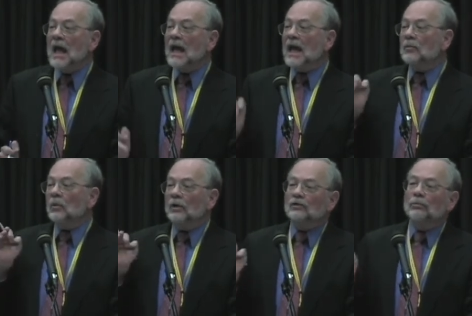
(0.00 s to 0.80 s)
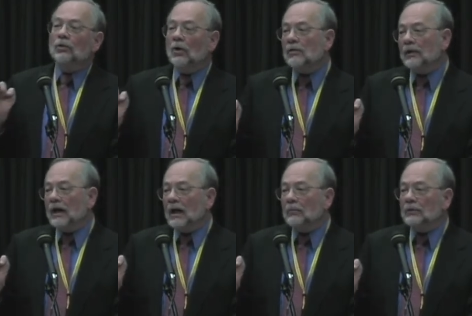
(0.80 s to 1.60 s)
It was a
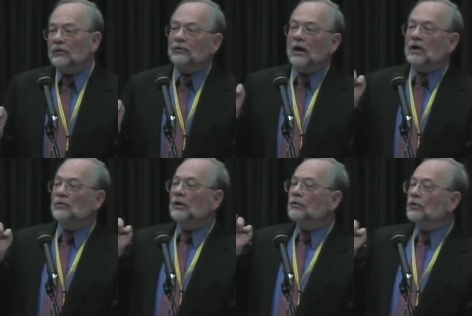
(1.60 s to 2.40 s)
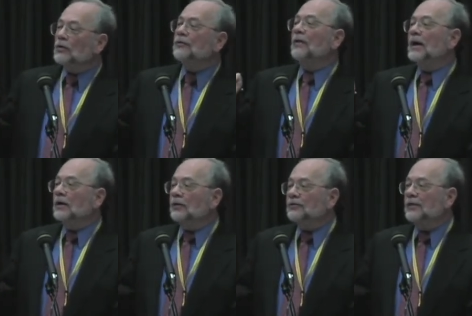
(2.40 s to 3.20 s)
program designed to recruit
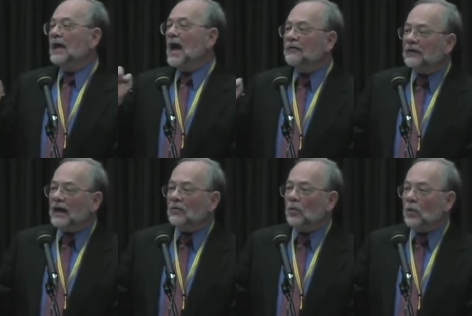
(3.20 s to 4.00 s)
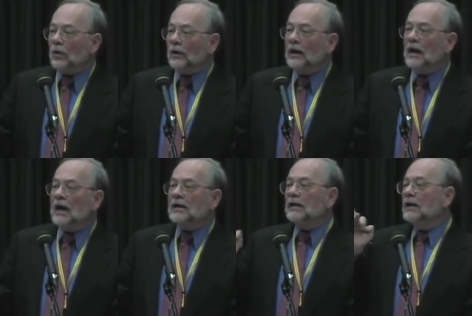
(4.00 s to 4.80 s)
fighters for the Afghan war
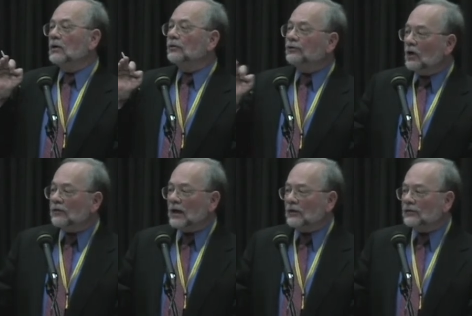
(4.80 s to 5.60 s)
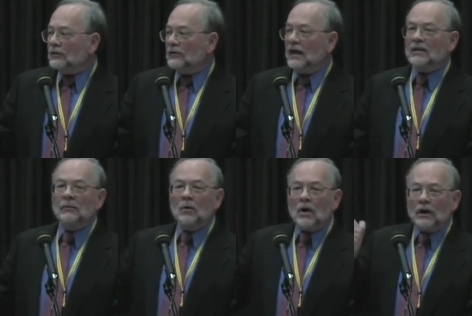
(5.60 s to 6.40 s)
to kill Soviets, to take them
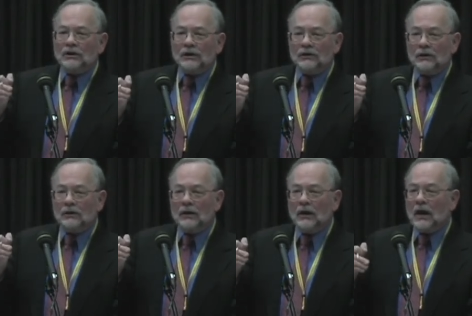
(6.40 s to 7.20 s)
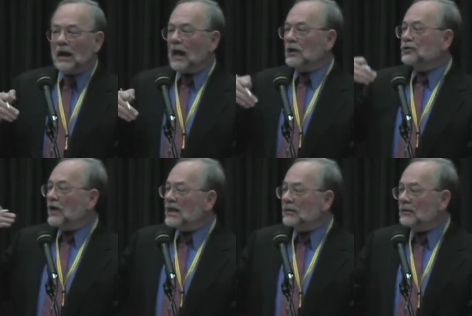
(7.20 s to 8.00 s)
to Washington and
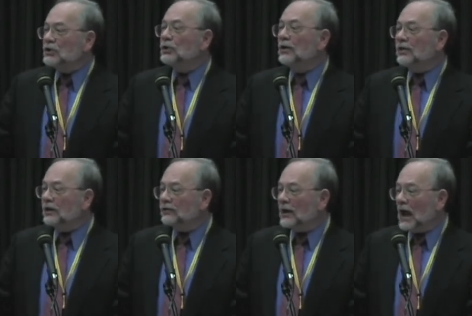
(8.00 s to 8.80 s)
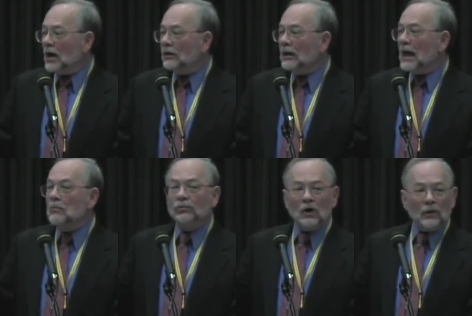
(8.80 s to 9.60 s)
train them in shooting things down
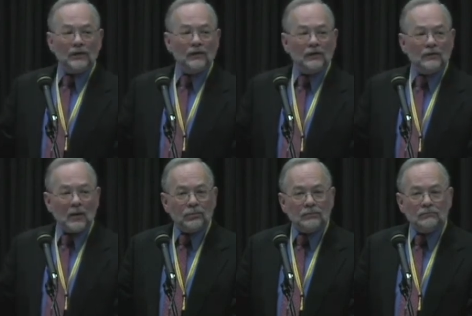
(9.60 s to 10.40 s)
and blowing things up.